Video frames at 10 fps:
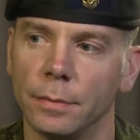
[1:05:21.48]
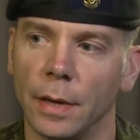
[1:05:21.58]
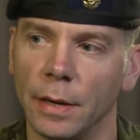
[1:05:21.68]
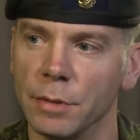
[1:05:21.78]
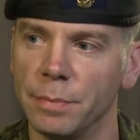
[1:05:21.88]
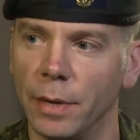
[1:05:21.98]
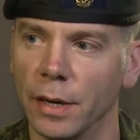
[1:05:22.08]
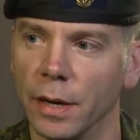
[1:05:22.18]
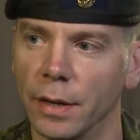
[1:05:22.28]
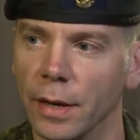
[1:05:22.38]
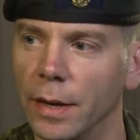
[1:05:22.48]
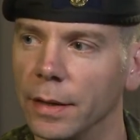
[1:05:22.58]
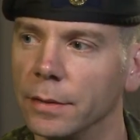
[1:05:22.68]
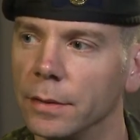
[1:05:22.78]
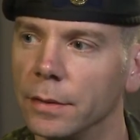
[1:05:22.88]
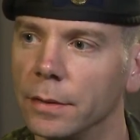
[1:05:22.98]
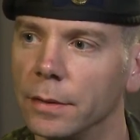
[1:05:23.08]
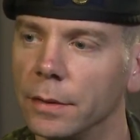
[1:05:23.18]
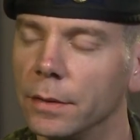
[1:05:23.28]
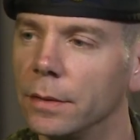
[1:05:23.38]
And he was bugging
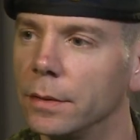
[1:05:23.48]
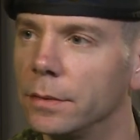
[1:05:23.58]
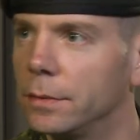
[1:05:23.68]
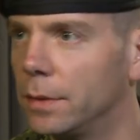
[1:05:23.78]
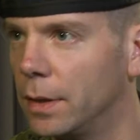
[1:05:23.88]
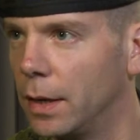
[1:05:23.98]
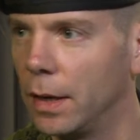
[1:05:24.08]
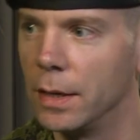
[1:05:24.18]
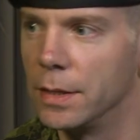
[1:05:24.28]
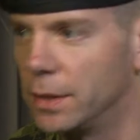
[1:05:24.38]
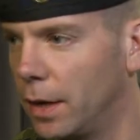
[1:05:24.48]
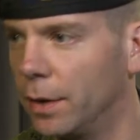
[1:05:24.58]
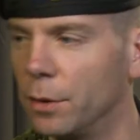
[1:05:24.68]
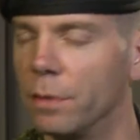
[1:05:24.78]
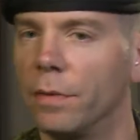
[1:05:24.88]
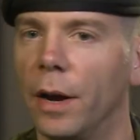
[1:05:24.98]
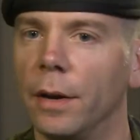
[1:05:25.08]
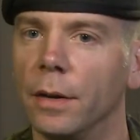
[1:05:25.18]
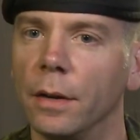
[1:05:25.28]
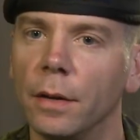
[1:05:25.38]
his other
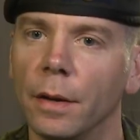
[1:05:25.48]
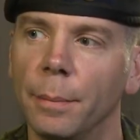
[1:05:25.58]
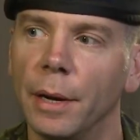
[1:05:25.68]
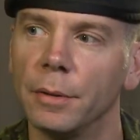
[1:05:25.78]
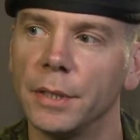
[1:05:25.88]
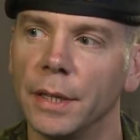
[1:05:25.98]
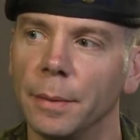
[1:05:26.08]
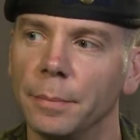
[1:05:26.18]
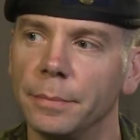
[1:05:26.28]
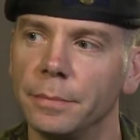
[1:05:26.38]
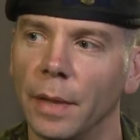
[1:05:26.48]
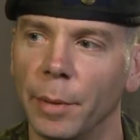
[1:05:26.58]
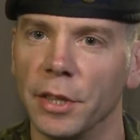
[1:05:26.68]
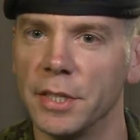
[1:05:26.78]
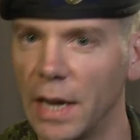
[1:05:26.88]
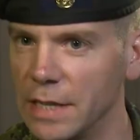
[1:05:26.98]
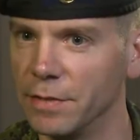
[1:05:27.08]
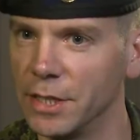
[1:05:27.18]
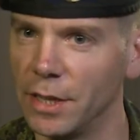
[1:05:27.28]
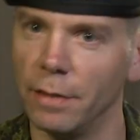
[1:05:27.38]
friend about the size of
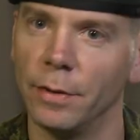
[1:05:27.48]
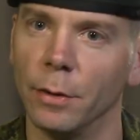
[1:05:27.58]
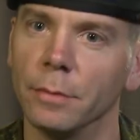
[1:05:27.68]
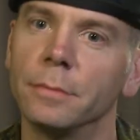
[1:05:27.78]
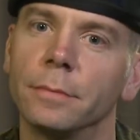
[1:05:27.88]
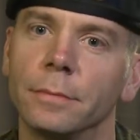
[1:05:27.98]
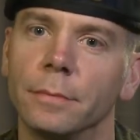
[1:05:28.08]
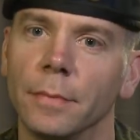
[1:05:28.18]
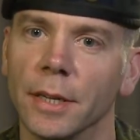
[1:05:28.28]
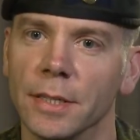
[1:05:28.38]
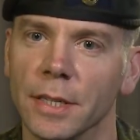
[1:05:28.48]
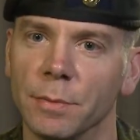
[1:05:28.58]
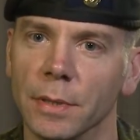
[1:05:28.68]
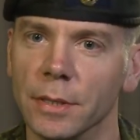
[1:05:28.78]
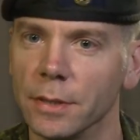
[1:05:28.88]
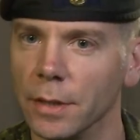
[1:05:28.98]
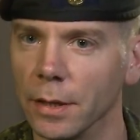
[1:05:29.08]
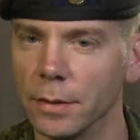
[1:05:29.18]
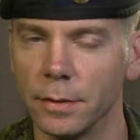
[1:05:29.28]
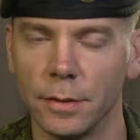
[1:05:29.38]
his cell phone, because this was
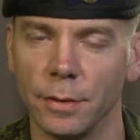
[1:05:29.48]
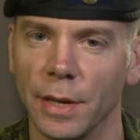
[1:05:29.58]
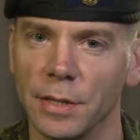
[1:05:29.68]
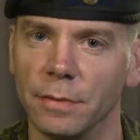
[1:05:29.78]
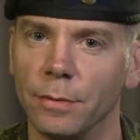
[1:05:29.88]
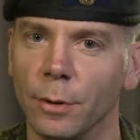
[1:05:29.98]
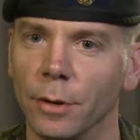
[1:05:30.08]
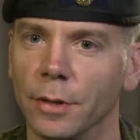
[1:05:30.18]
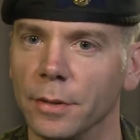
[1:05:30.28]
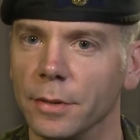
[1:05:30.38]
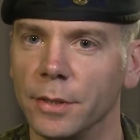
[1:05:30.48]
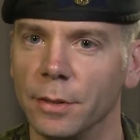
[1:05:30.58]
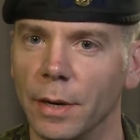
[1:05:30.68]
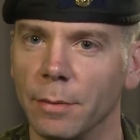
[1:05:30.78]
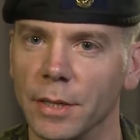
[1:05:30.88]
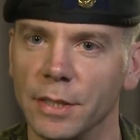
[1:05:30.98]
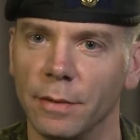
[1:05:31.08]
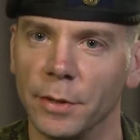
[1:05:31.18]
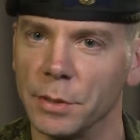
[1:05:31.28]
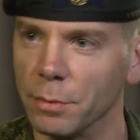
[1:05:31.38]
like 2004, and so anyway,
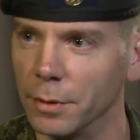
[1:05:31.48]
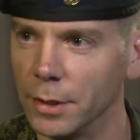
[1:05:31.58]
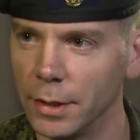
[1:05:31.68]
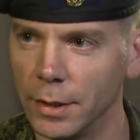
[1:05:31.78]
cell phones were